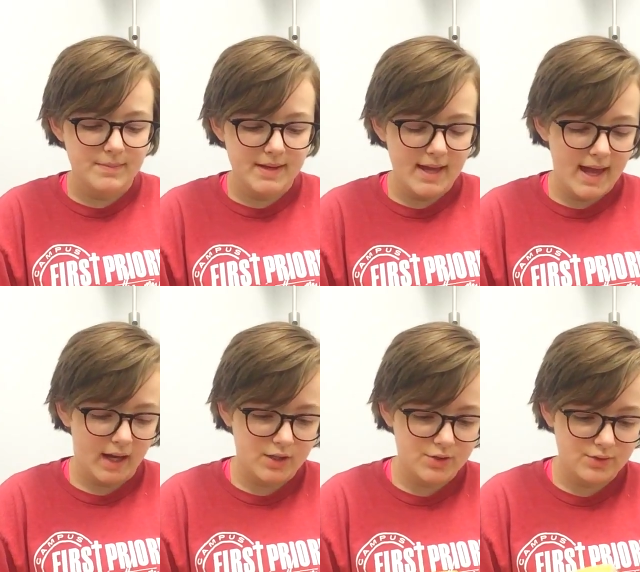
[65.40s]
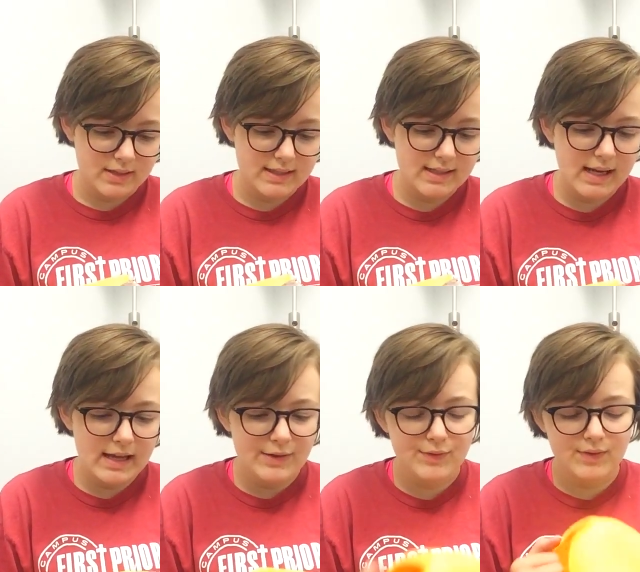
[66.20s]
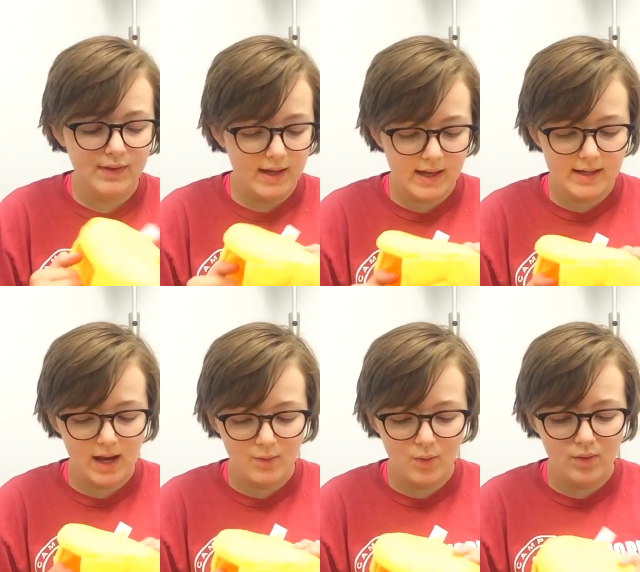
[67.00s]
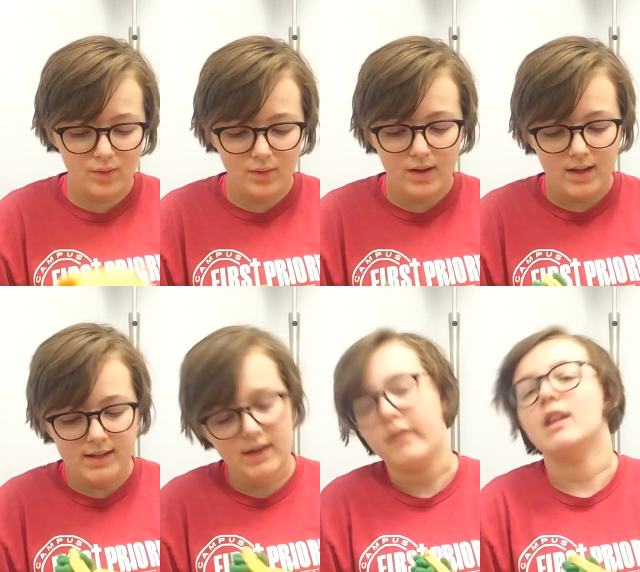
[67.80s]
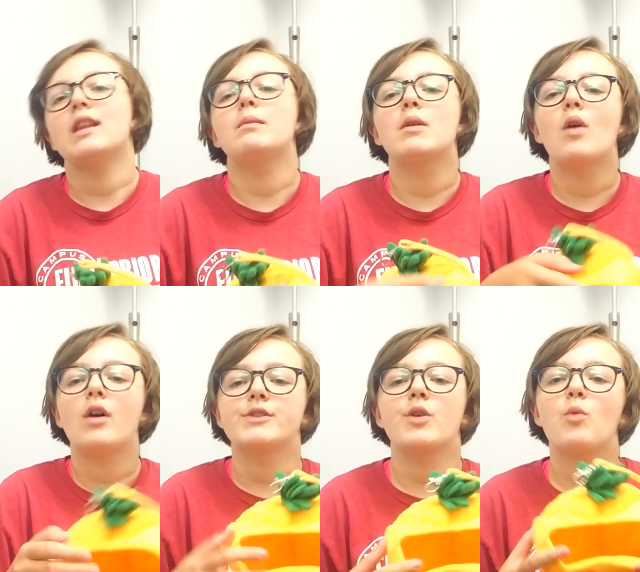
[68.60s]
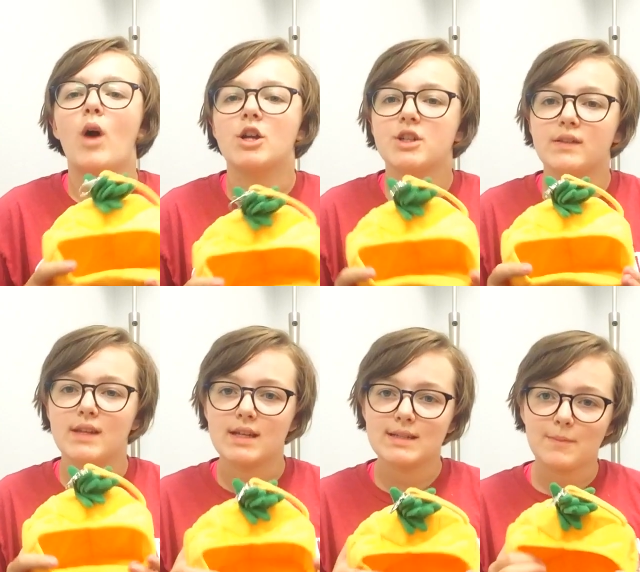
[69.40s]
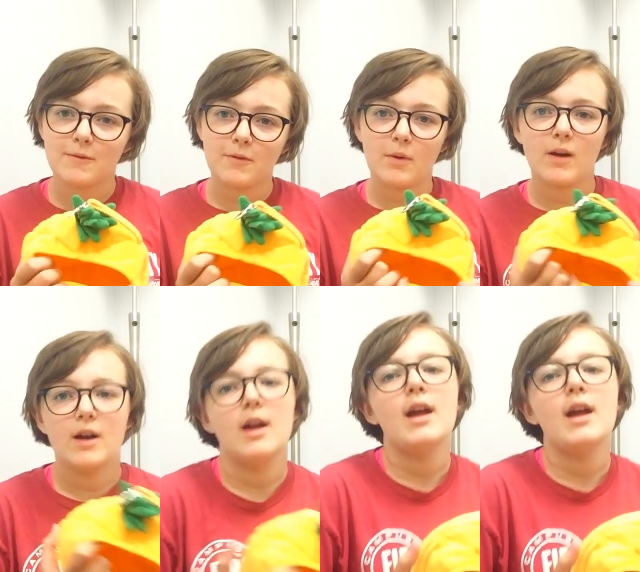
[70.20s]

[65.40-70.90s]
to be extra safe and I will definitely be also washing this before